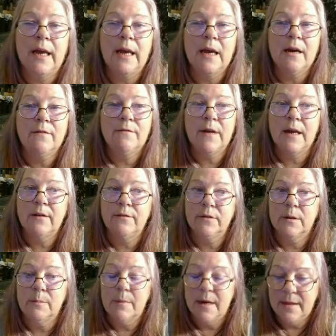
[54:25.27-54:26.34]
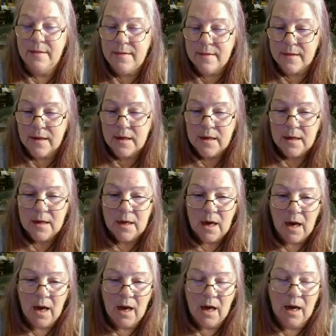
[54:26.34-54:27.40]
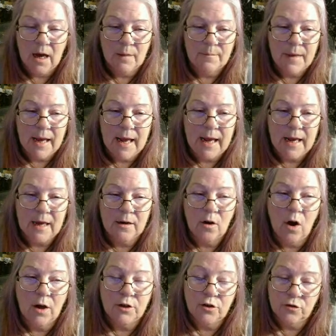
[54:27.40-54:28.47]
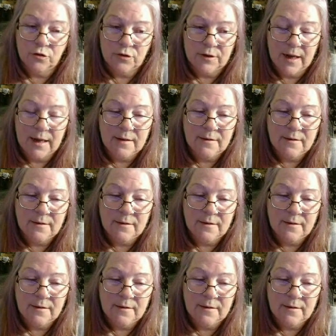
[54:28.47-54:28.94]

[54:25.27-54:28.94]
usually the first Tuesday of every month,